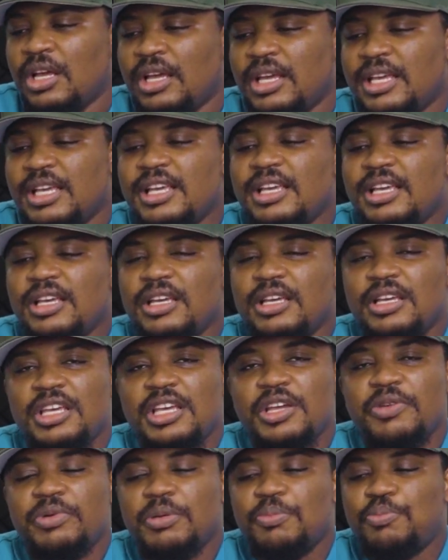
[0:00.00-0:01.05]

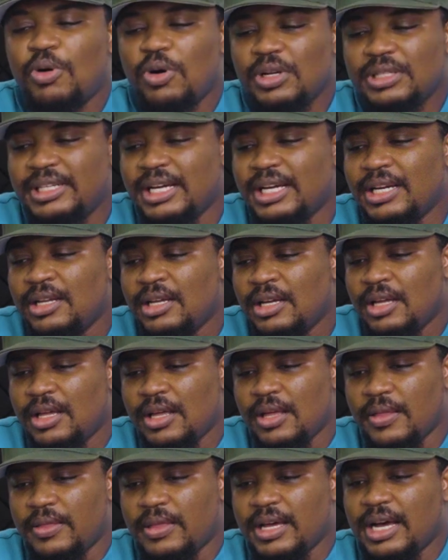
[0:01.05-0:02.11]
He reported
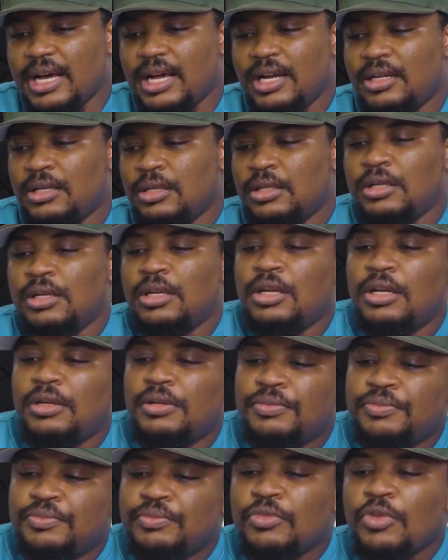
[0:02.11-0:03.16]
that
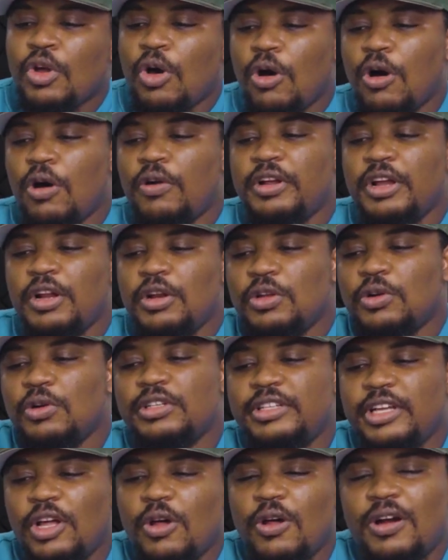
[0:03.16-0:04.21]
Aurelio
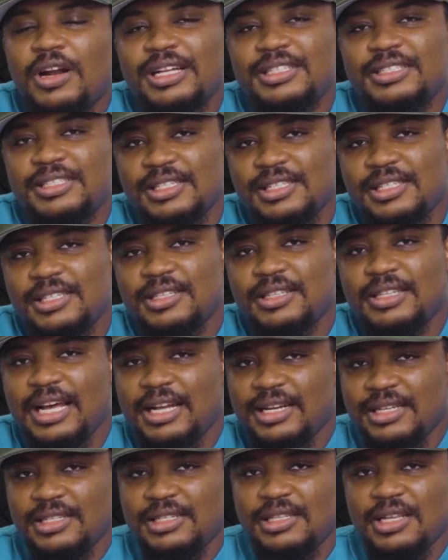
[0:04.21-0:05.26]
De Laurentiis,
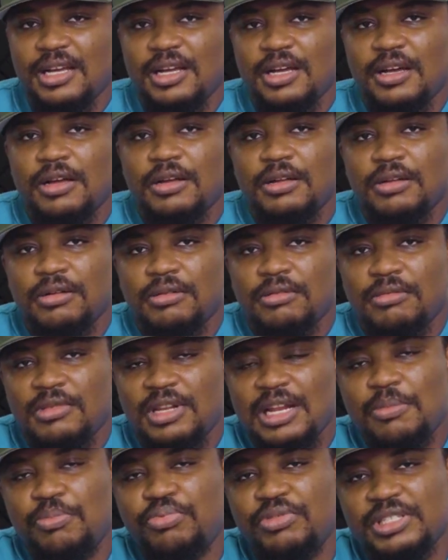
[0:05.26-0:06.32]
that is the
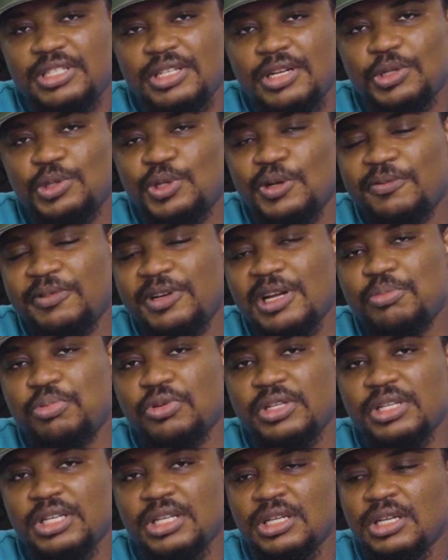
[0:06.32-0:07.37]
club president of
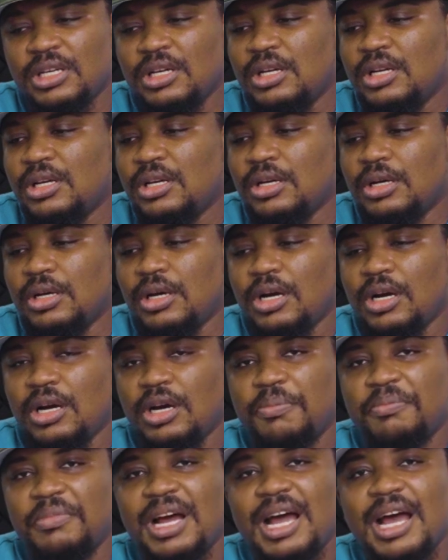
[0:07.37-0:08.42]
Napoli,
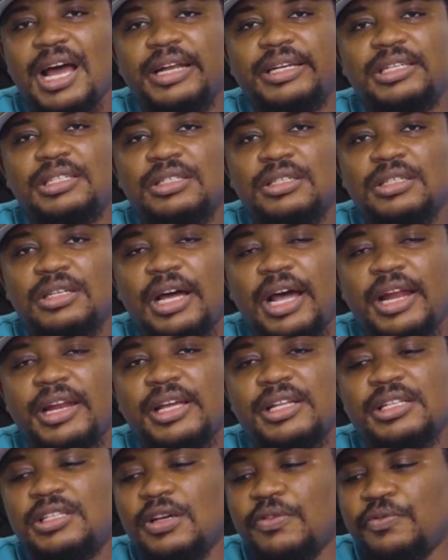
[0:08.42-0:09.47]
had an
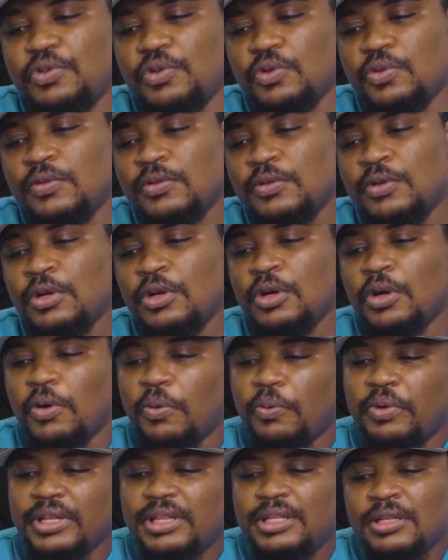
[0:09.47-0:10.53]
interview
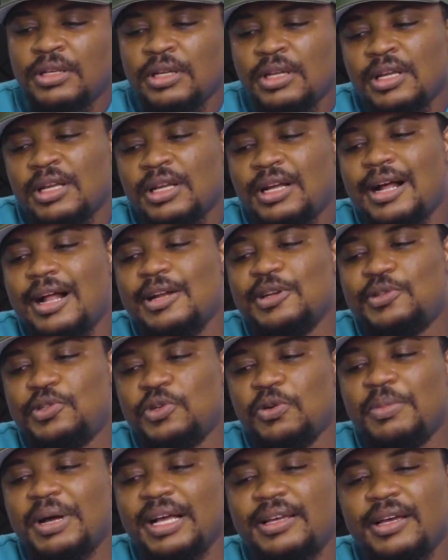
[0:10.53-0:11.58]
with
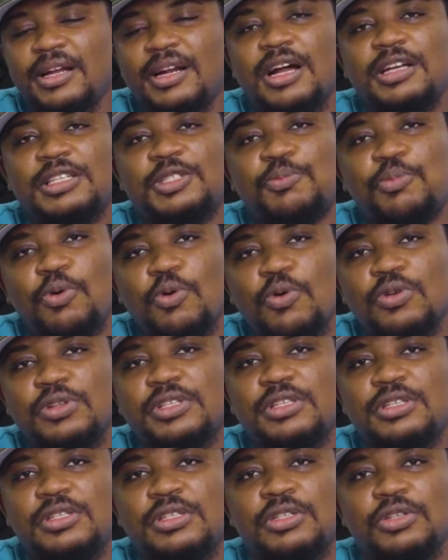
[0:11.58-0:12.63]
Calcio Marchera
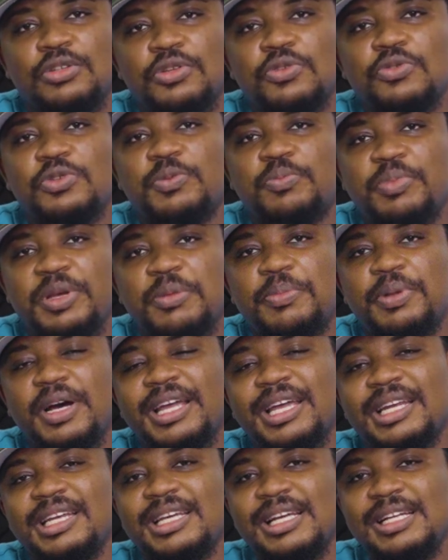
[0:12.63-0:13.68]
Sports newspaper
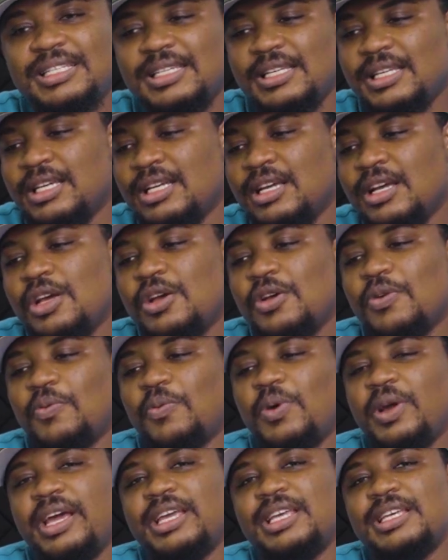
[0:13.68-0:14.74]
in Italy,
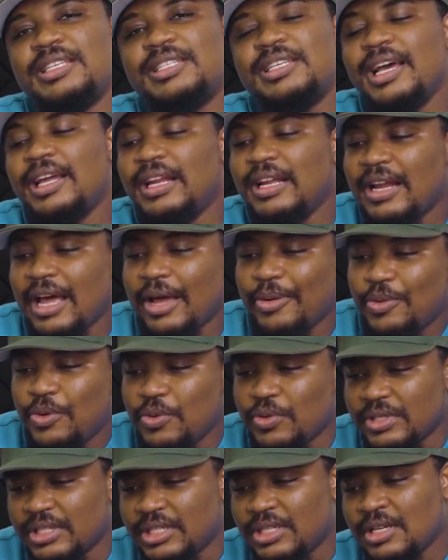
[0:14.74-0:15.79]
where he said, and I
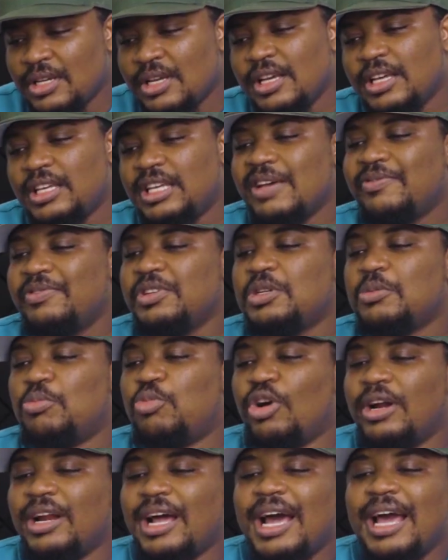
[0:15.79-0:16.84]
quote, Kevin De
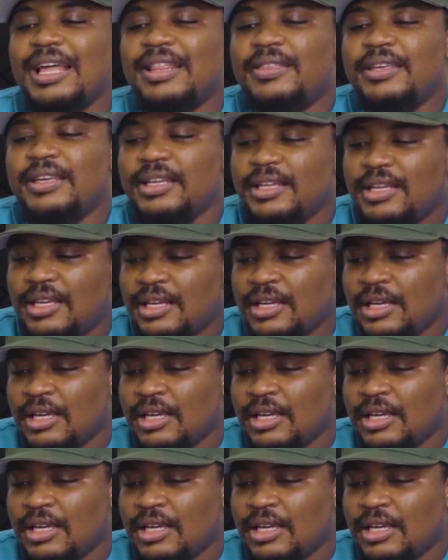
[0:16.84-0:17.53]
Bruyne, I think